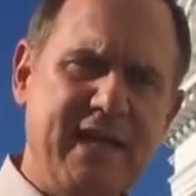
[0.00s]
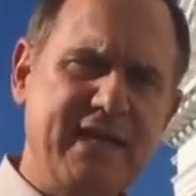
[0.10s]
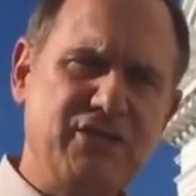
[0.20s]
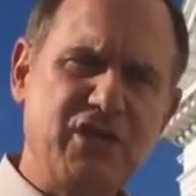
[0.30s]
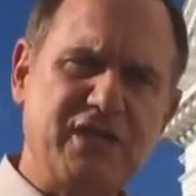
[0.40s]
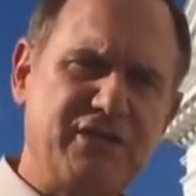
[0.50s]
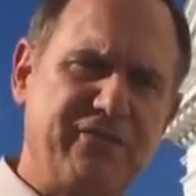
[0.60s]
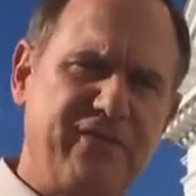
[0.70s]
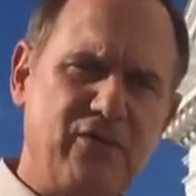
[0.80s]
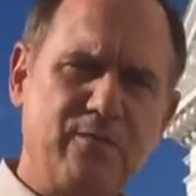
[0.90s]
In just a
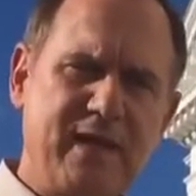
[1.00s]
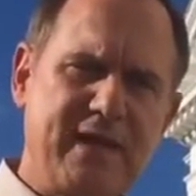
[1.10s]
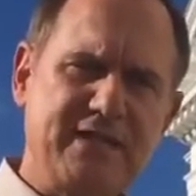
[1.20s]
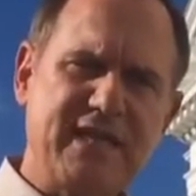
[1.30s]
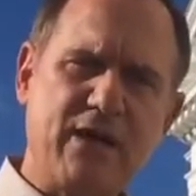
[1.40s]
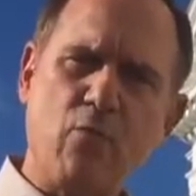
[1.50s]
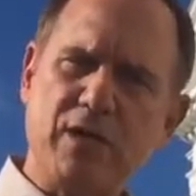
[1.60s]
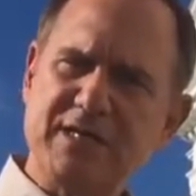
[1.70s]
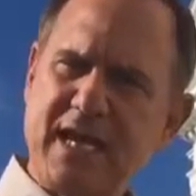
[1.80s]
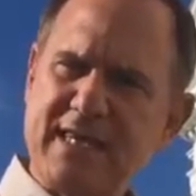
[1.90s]
few minutes, I
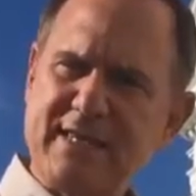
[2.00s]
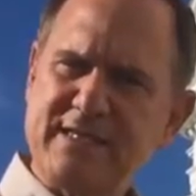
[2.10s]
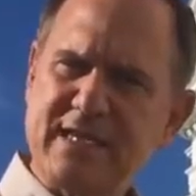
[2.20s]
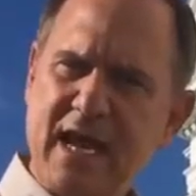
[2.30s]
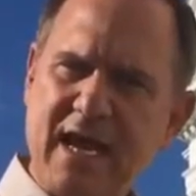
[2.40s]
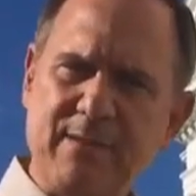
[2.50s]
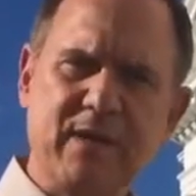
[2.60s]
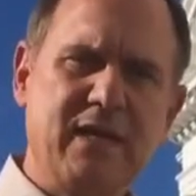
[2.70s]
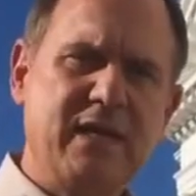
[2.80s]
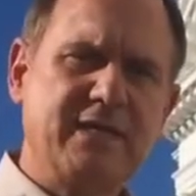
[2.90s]
want to take this time
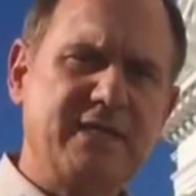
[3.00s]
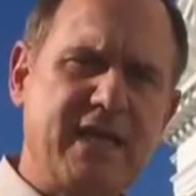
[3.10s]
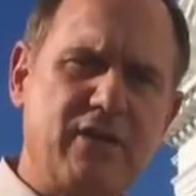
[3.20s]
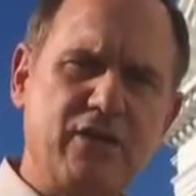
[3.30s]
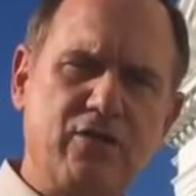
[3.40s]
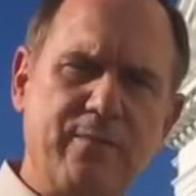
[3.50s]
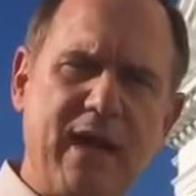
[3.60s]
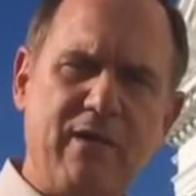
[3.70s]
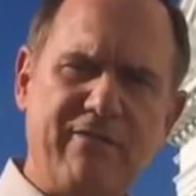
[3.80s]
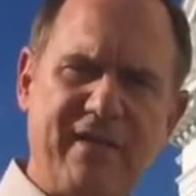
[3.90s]
to tell you
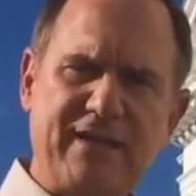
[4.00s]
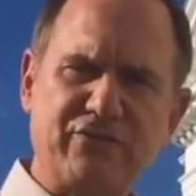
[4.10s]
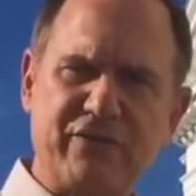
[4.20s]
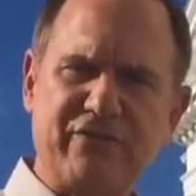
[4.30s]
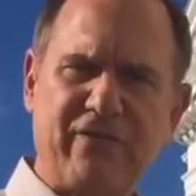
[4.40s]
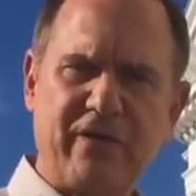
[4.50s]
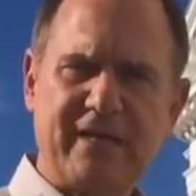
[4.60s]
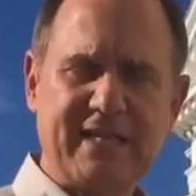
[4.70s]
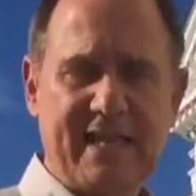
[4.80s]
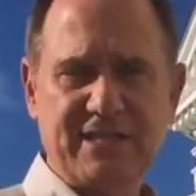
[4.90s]
about
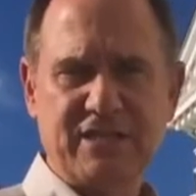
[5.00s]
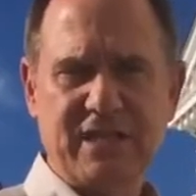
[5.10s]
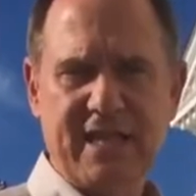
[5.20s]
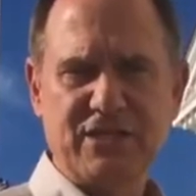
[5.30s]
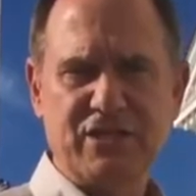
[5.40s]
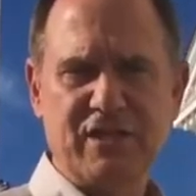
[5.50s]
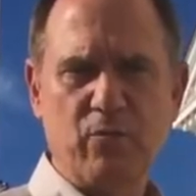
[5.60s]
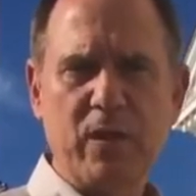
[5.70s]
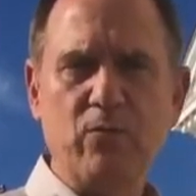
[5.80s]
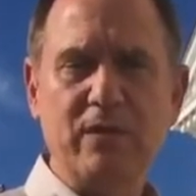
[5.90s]
veterans-friendly legislation
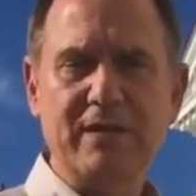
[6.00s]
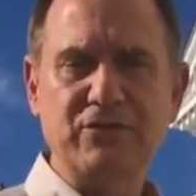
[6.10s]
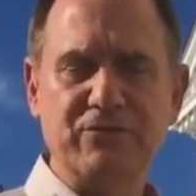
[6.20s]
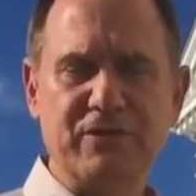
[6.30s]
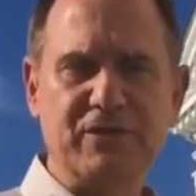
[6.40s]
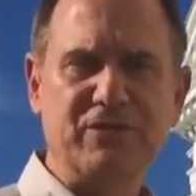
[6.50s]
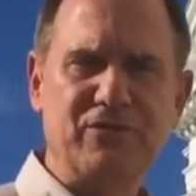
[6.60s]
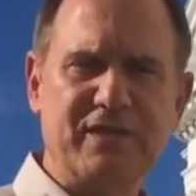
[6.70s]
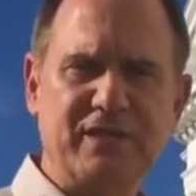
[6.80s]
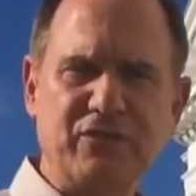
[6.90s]
that we will
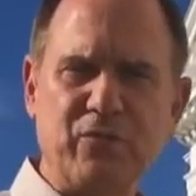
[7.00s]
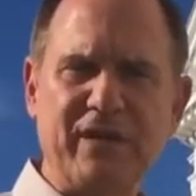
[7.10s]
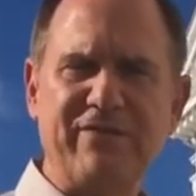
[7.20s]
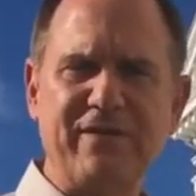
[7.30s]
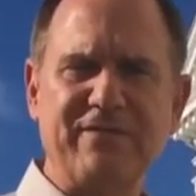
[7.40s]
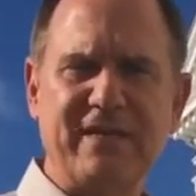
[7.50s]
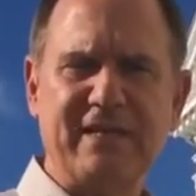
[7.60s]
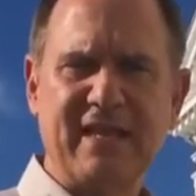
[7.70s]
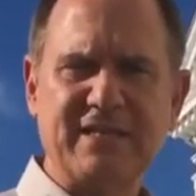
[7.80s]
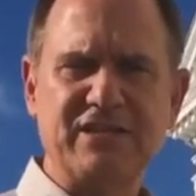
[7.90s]
introduce in the
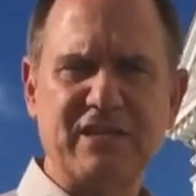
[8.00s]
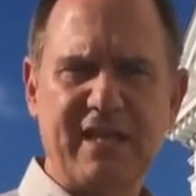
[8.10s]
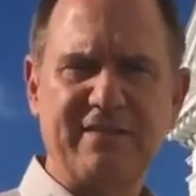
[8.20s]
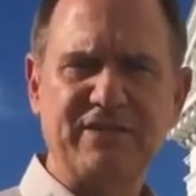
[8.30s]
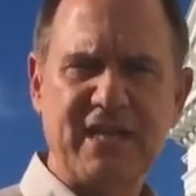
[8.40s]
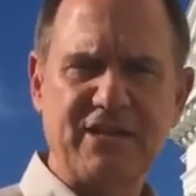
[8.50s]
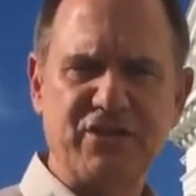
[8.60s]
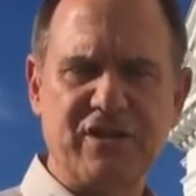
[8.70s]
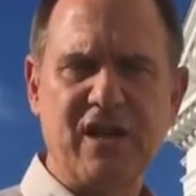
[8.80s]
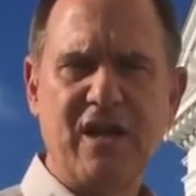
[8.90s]
2015 legislative
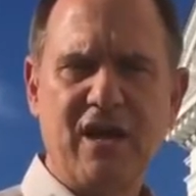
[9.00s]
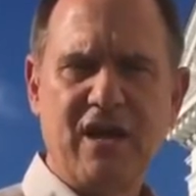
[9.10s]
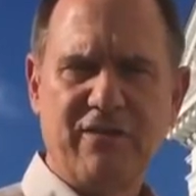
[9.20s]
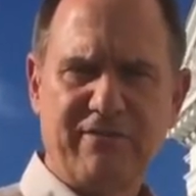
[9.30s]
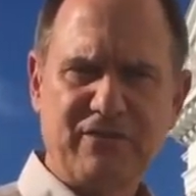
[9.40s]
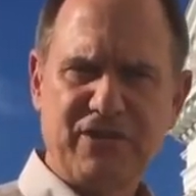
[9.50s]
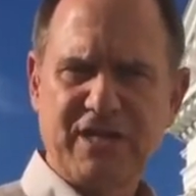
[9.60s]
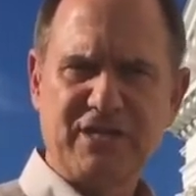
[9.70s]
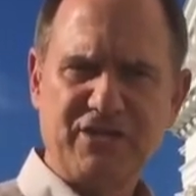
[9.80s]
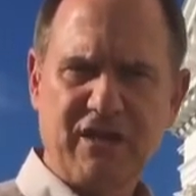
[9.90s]
session of the
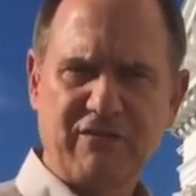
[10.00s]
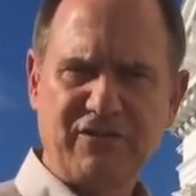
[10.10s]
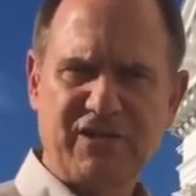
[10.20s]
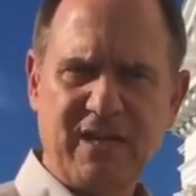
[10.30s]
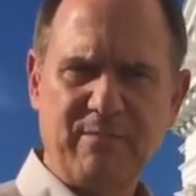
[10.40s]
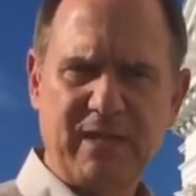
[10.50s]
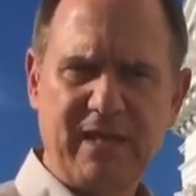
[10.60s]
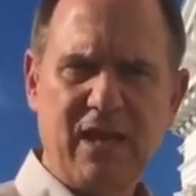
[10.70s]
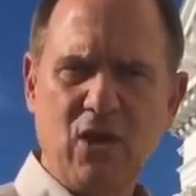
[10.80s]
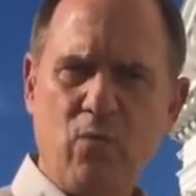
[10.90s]
Virginia General Assembly.
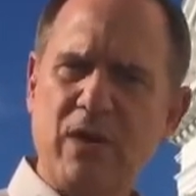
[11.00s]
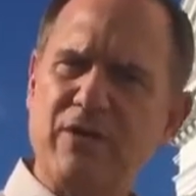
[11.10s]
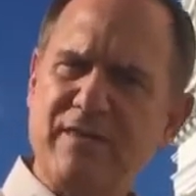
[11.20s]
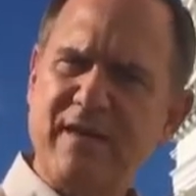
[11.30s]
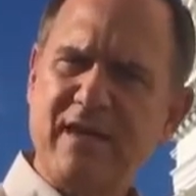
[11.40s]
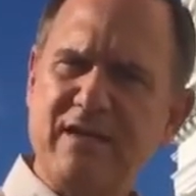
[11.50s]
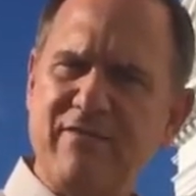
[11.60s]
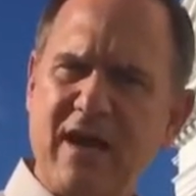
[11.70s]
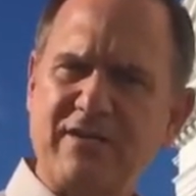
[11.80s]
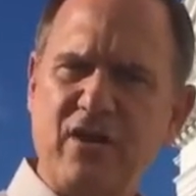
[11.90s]
We are at the end
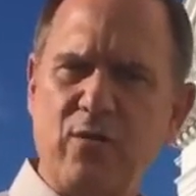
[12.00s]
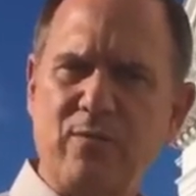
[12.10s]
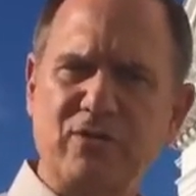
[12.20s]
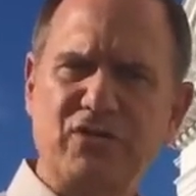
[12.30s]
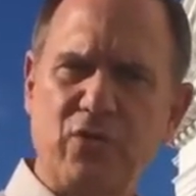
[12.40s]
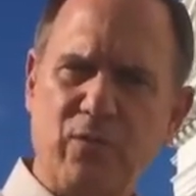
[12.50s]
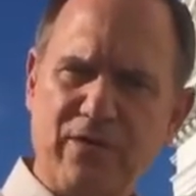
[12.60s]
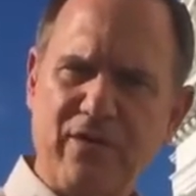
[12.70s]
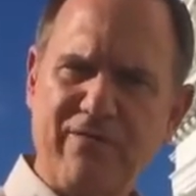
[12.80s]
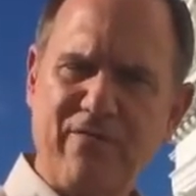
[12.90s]
of October, so we're
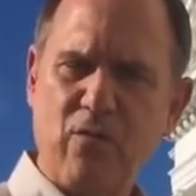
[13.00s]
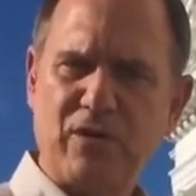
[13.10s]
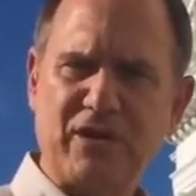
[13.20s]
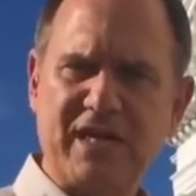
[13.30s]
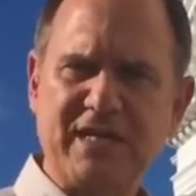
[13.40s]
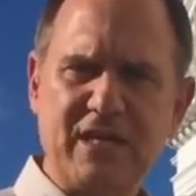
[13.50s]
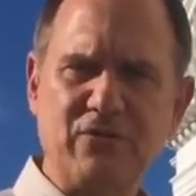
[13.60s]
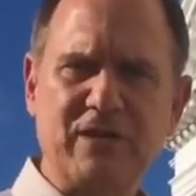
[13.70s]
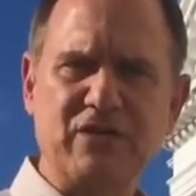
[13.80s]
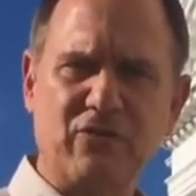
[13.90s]
therefore
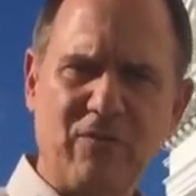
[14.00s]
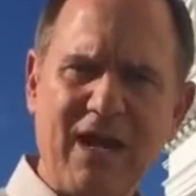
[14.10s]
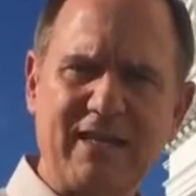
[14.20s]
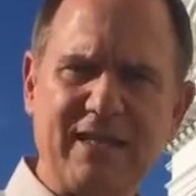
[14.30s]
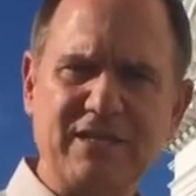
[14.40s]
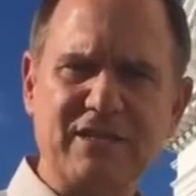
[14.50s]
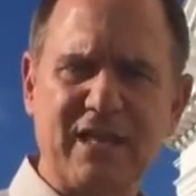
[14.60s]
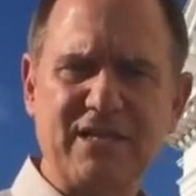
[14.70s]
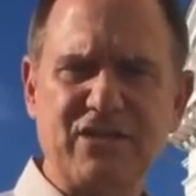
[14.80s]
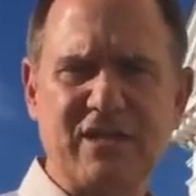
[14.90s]
continuing to write
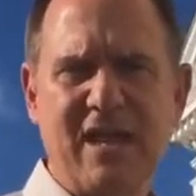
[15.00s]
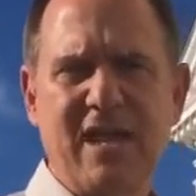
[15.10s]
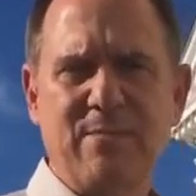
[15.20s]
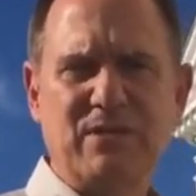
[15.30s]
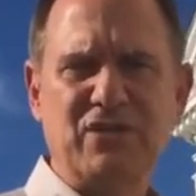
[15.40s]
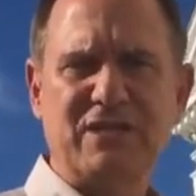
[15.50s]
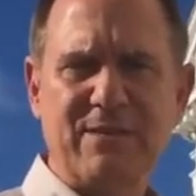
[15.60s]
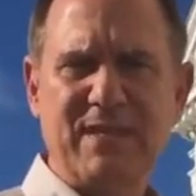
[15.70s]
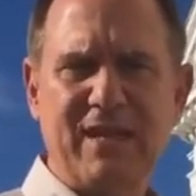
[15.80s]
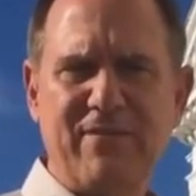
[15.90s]
legislation, but just
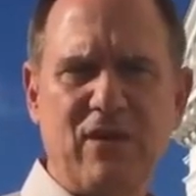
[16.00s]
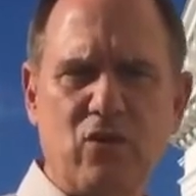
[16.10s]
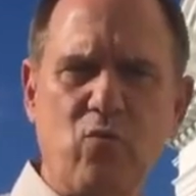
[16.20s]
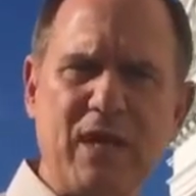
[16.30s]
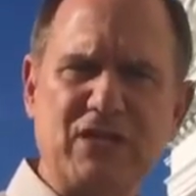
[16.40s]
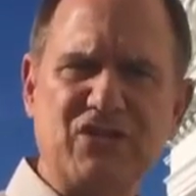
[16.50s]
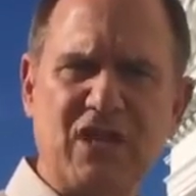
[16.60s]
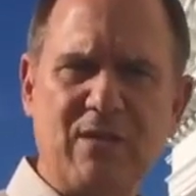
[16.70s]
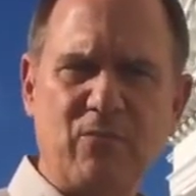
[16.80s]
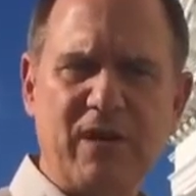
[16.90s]
let me give you a quick
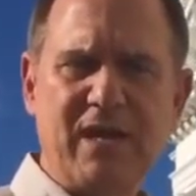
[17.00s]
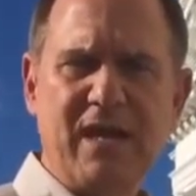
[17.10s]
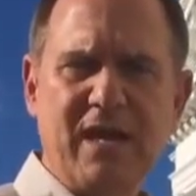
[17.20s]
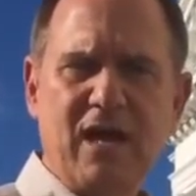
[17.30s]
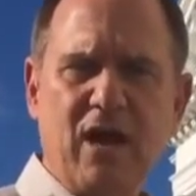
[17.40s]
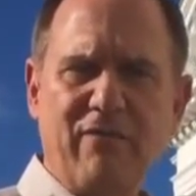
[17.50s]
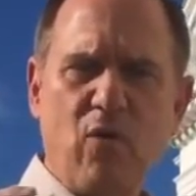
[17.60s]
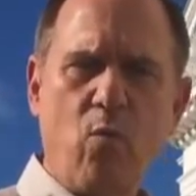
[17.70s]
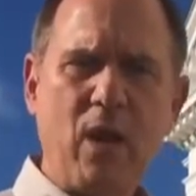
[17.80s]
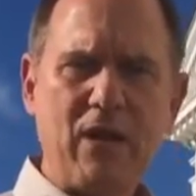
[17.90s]
summary of
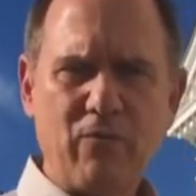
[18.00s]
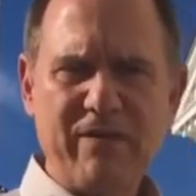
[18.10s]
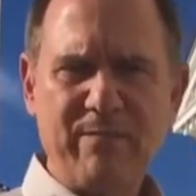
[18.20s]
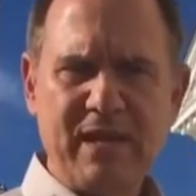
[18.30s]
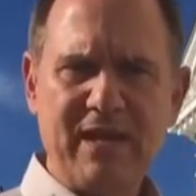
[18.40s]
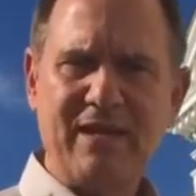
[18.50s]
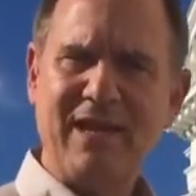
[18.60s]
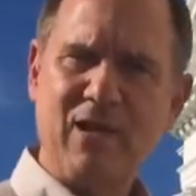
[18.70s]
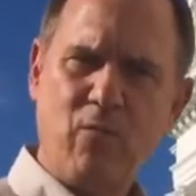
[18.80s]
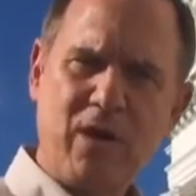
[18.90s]
where we've been
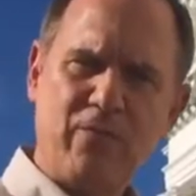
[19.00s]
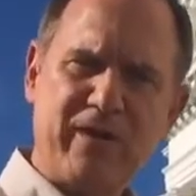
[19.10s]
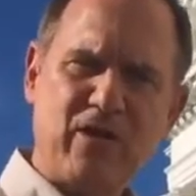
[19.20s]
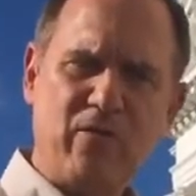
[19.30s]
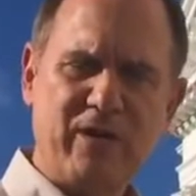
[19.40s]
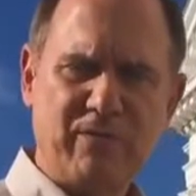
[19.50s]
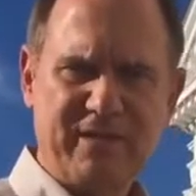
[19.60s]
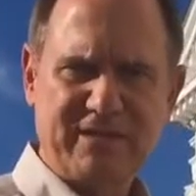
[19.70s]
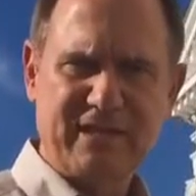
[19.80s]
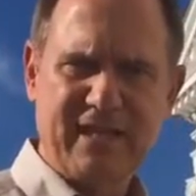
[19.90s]
and where we're going with
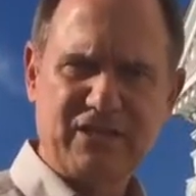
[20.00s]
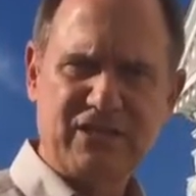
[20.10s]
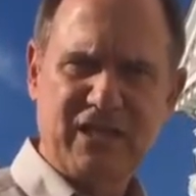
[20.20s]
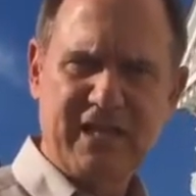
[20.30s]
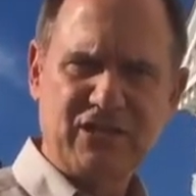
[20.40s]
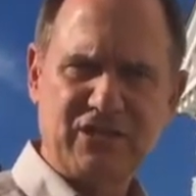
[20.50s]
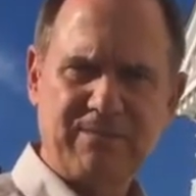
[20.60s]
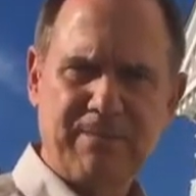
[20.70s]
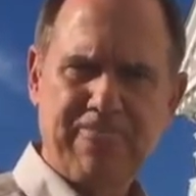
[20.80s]
this legislation.